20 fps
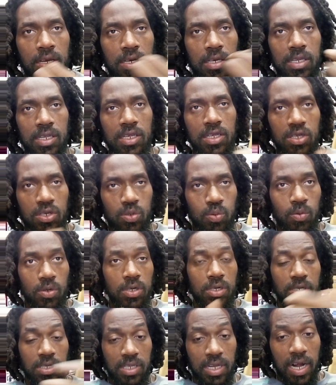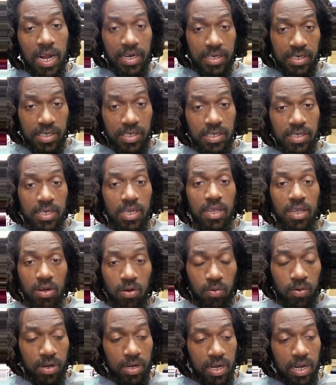these ones that I just said
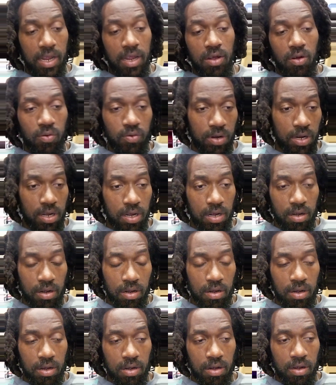on the on the uh,